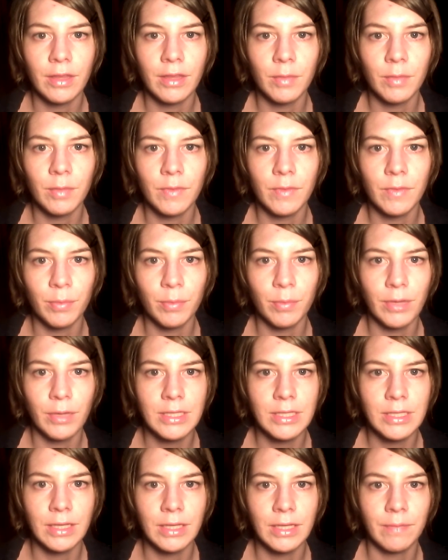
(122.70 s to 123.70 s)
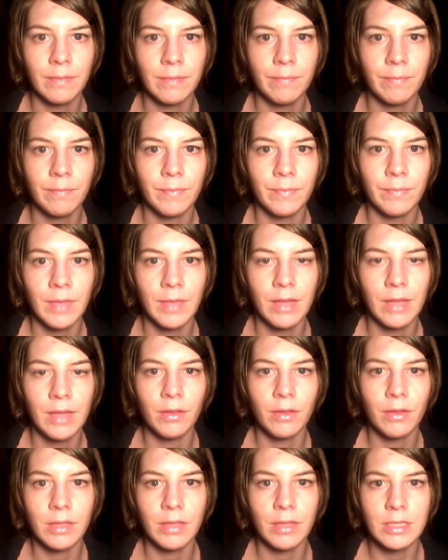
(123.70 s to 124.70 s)
I'm suppressing and
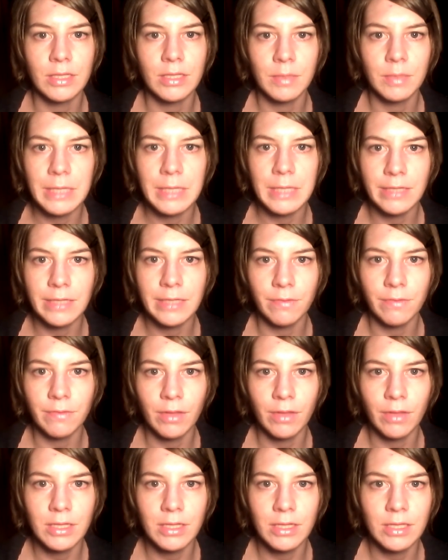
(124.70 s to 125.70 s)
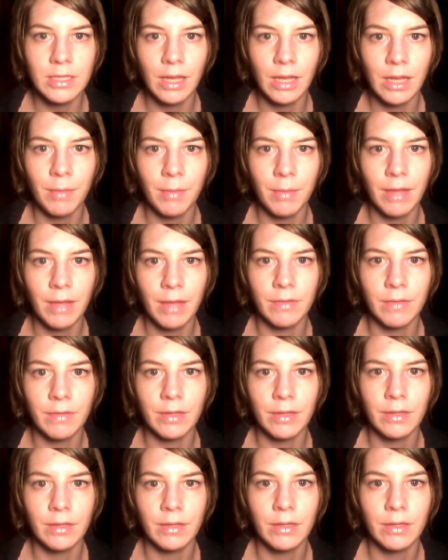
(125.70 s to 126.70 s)
all these obsessive thoughts that I'm having